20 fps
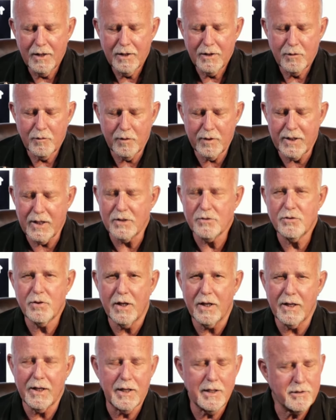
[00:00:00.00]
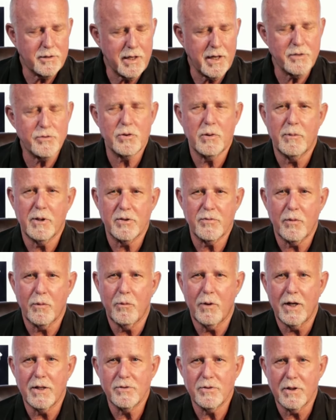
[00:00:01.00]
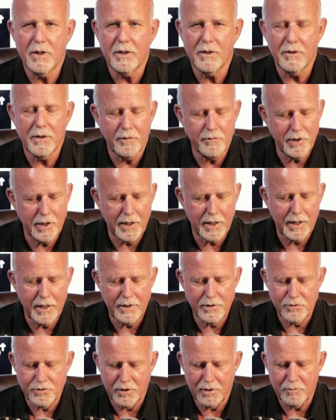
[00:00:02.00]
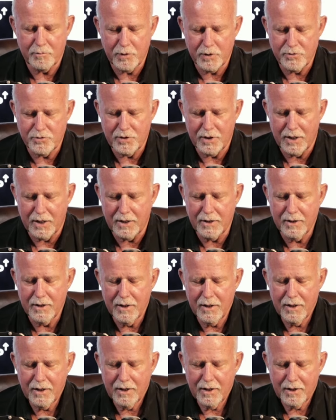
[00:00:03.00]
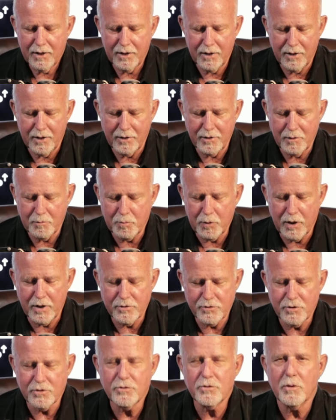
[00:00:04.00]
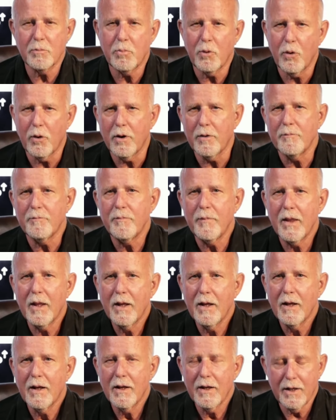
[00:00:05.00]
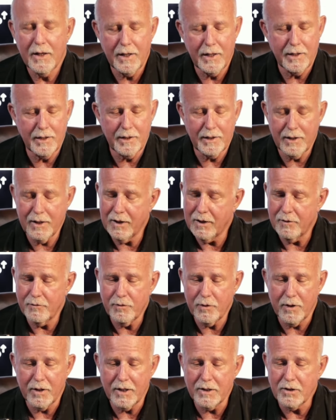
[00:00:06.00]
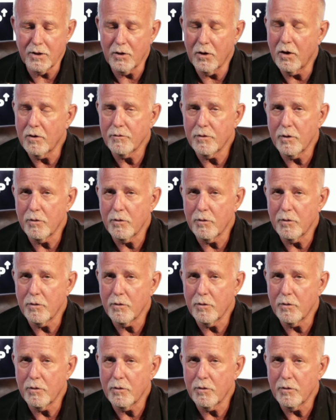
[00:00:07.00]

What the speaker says: with that said, again, thanks so much for watching. I love you guys and appreciate your prayers and support. And again, if you're in the Longview,